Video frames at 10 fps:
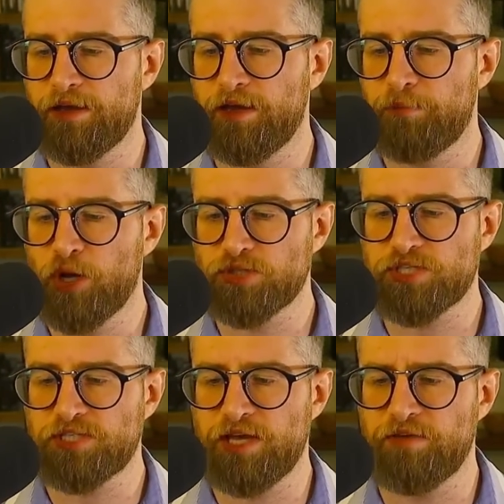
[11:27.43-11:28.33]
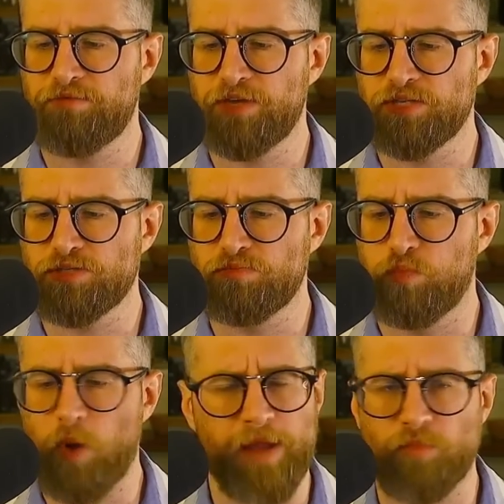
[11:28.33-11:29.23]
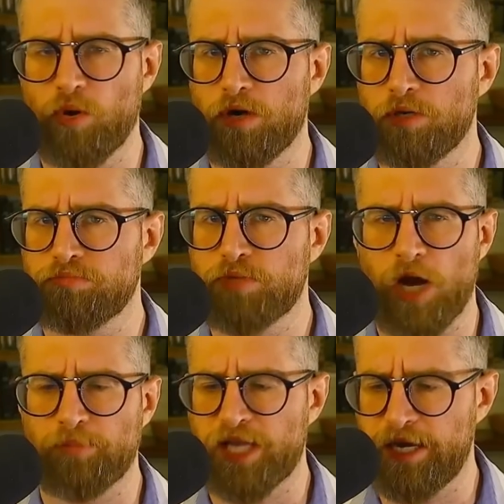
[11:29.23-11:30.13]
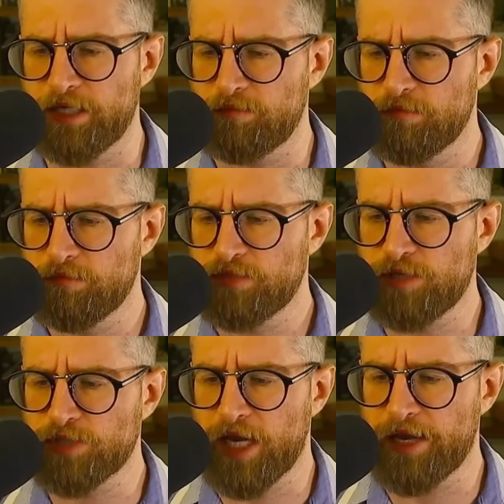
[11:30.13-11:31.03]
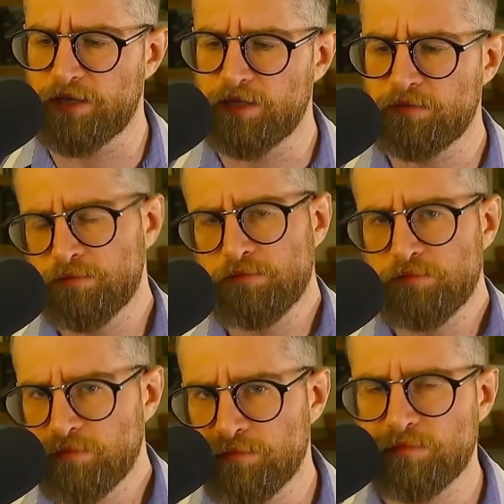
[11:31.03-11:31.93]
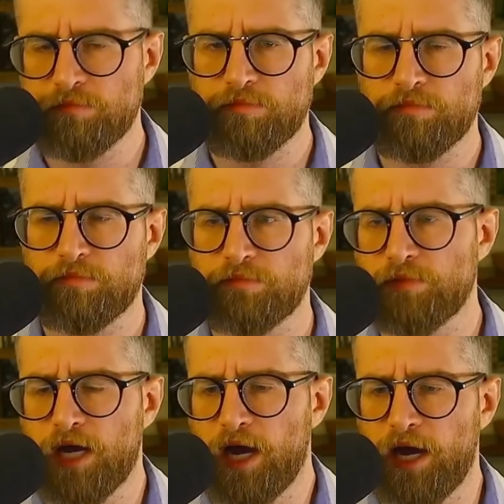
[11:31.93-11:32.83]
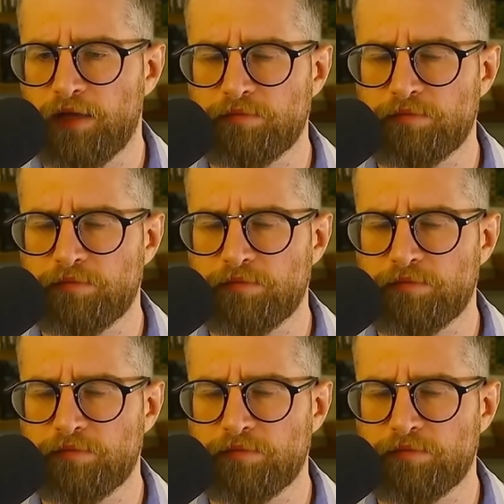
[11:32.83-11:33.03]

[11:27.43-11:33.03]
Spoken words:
Post-Civ is way more complicated. Seems like, pretty